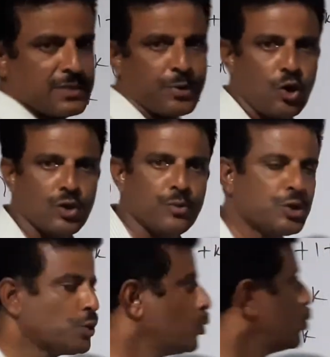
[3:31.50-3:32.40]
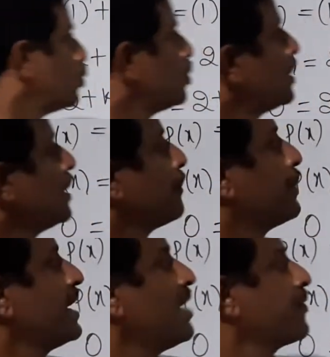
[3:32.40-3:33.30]
problem number 2.
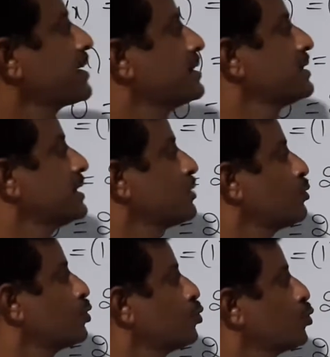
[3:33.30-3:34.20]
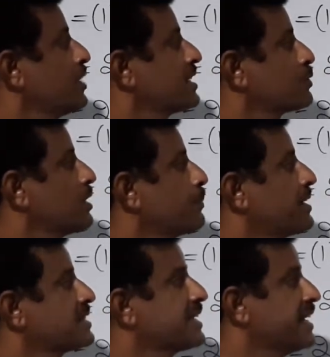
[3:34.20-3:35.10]
P of x is equal to 2x square
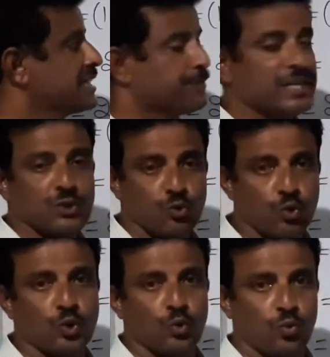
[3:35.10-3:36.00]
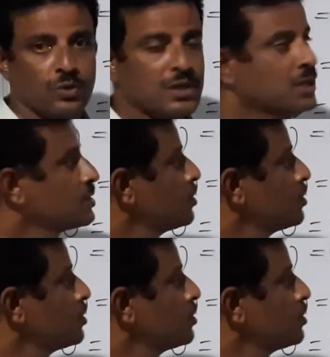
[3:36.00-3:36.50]
plus kx plus root 2. So